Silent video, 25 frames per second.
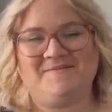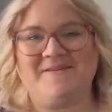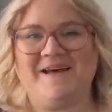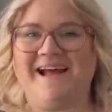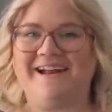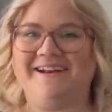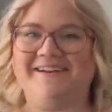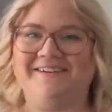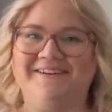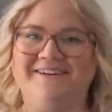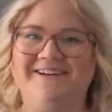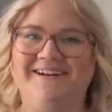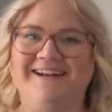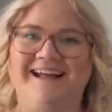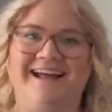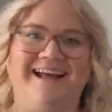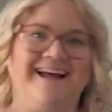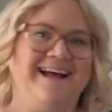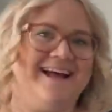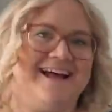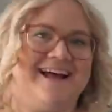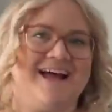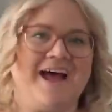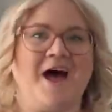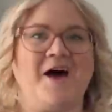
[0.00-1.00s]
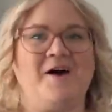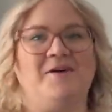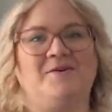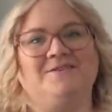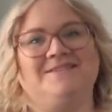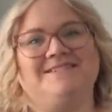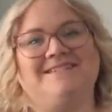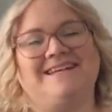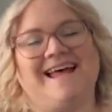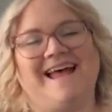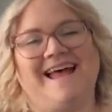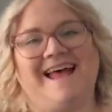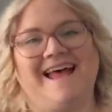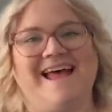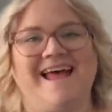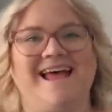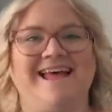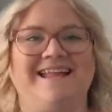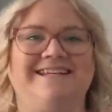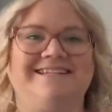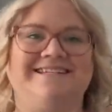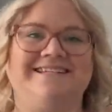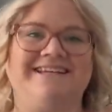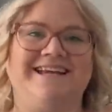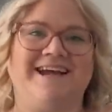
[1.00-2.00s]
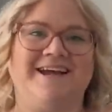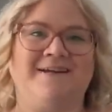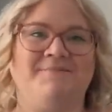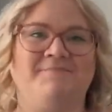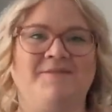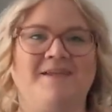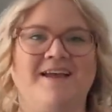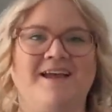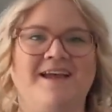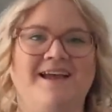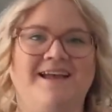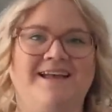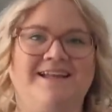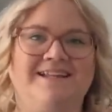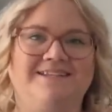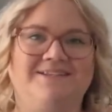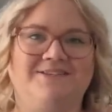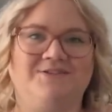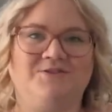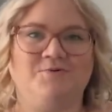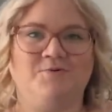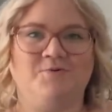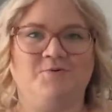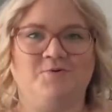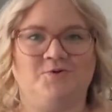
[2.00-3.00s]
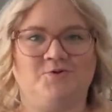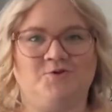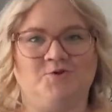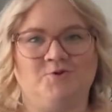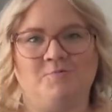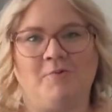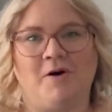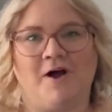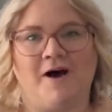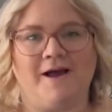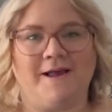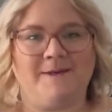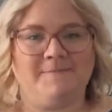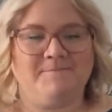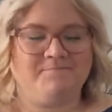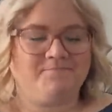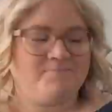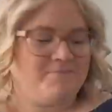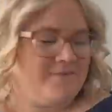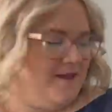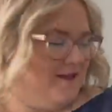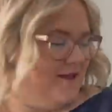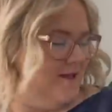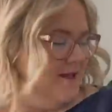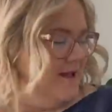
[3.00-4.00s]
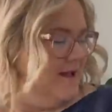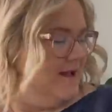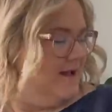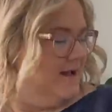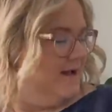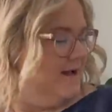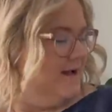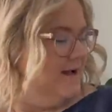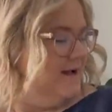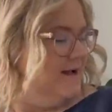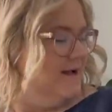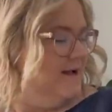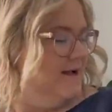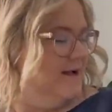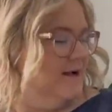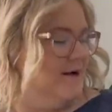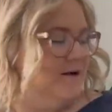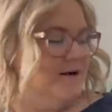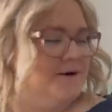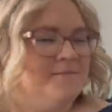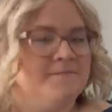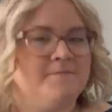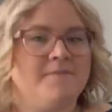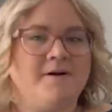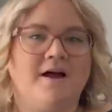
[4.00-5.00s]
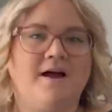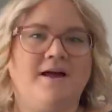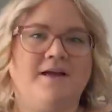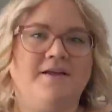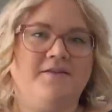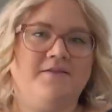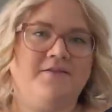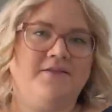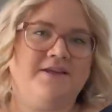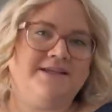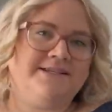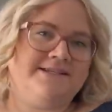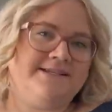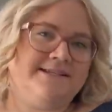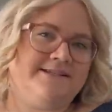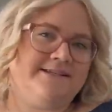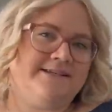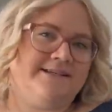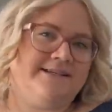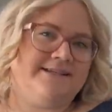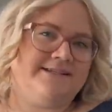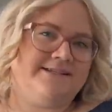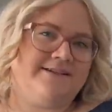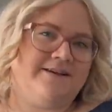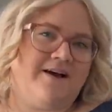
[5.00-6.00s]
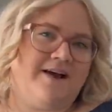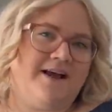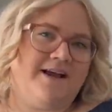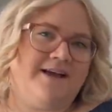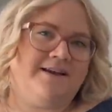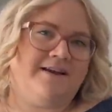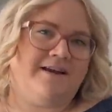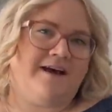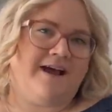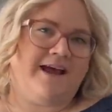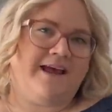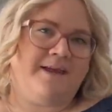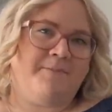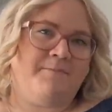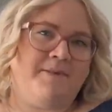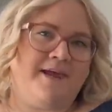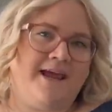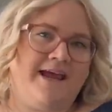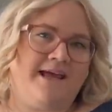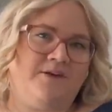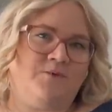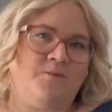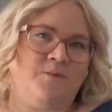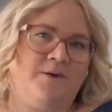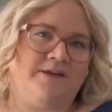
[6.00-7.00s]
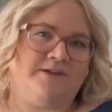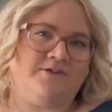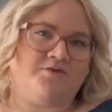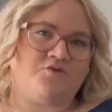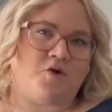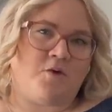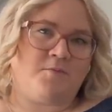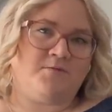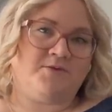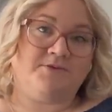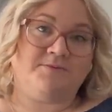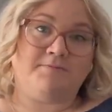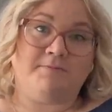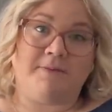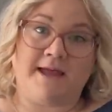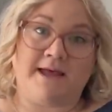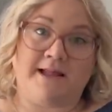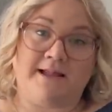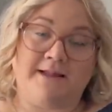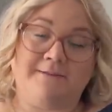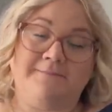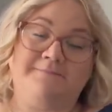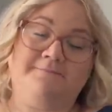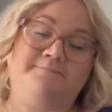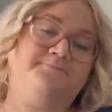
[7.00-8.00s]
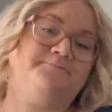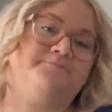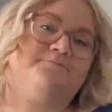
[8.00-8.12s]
pattern uh, out and uh, to to buy. Um, this is a design I made with Drops Belle.